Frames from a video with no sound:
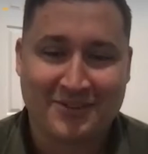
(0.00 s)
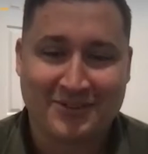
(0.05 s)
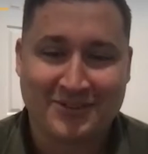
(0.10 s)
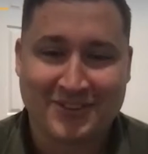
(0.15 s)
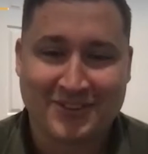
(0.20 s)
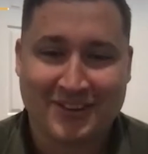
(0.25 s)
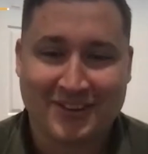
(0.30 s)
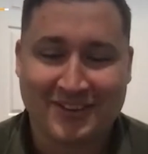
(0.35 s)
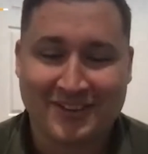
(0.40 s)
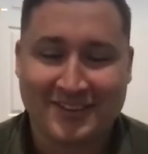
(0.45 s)

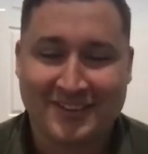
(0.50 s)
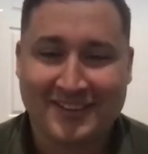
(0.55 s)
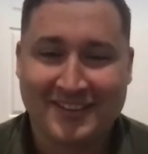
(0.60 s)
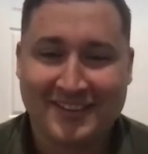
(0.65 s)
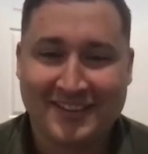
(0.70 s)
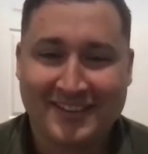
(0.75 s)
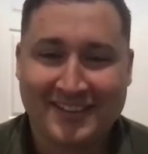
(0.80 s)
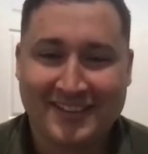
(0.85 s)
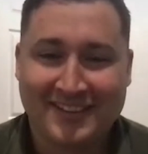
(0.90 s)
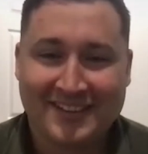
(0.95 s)
So
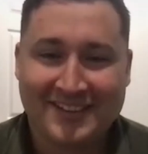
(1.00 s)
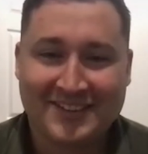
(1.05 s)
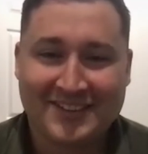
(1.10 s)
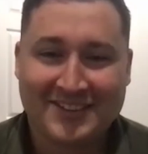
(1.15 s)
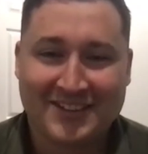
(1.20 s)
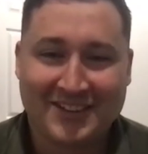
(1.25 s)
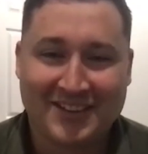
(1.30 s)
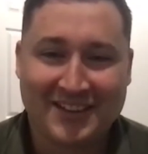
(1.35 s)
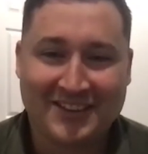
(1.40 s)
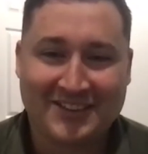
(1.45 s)

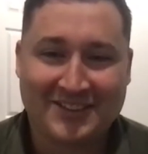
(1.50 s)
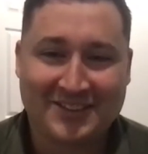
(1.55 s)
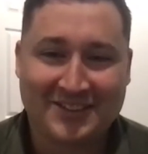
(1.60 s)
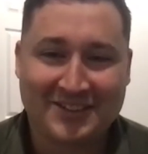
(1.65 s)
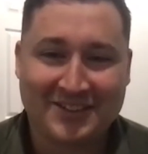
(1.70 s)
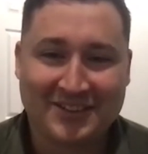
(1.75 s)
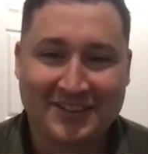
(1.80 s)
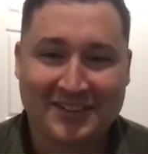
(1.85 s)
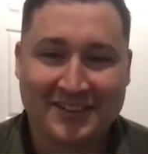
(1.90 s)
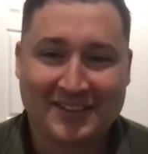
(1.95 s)
that's
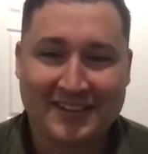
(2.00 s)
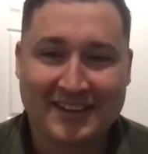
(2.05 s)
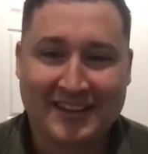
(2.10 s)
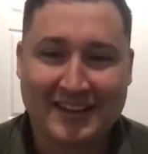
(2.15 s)
good.